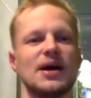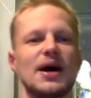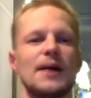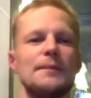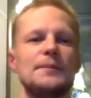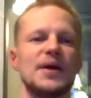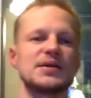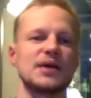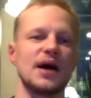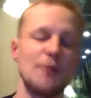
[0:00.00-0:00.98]
Um,
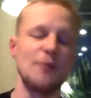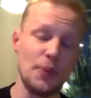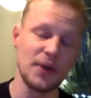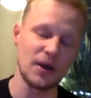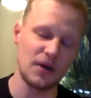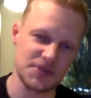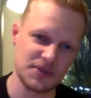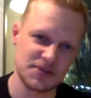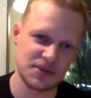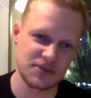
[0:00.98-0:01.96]
but uh, I'm hoping
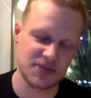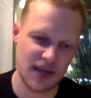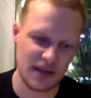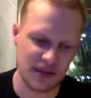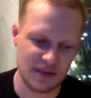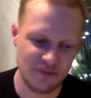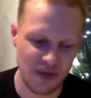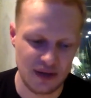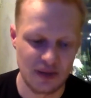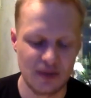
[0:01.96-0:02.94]
also to send out an
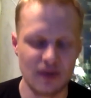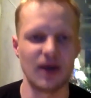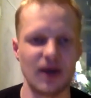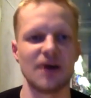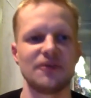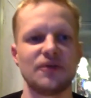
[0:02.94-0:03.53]
invite Uh,